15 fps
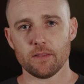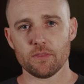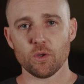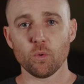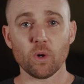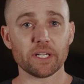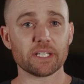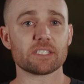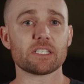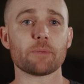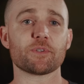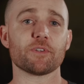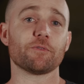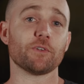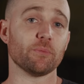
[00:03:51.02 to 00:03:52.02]
The one
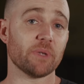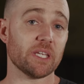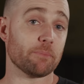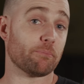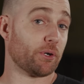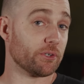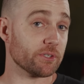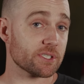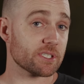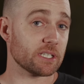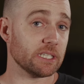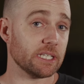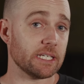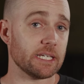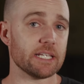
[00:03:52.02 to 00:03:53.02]
exception for me
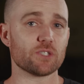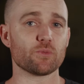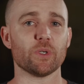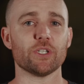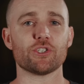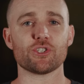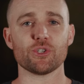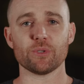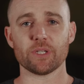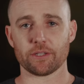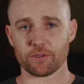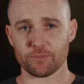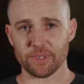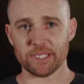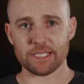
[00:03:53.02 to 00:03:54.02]
personally is when shooting
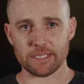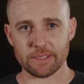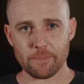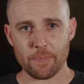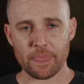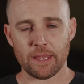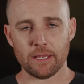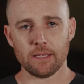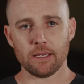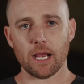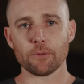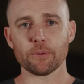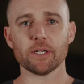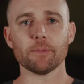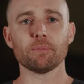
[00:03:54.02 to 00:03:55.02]
three D.
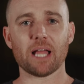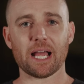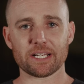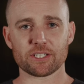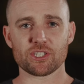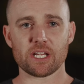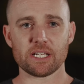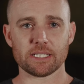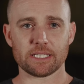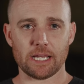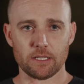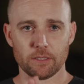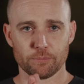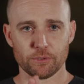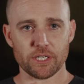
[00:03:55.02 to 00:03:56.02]
I run a black shading
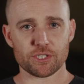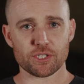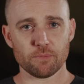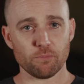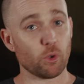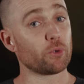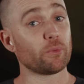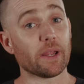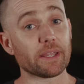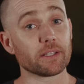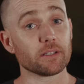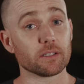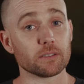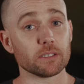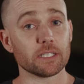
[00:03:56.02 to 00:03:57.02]
calibration more
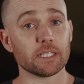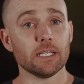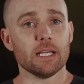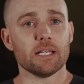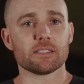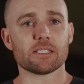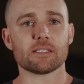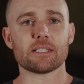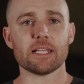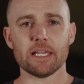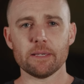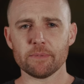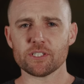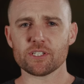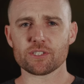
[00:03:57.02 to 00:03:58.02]
regularly since the
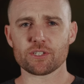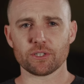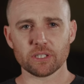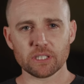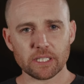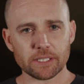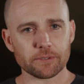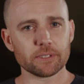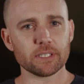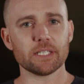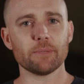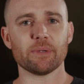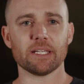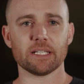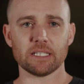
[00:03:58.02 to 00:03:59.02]
images are literally
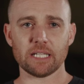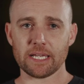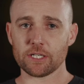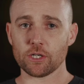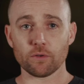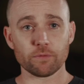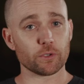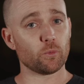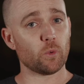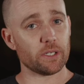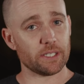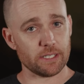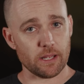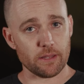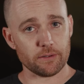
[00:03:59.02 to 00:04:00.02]
being laid over
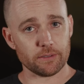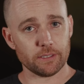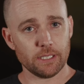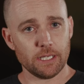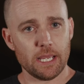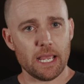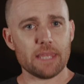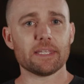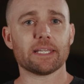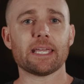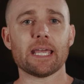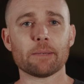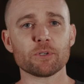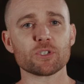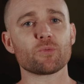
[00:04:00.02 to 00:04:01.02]
one another and the
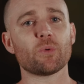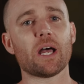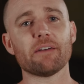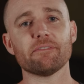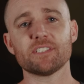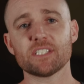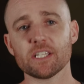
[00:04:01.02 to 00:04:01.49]
cameras will have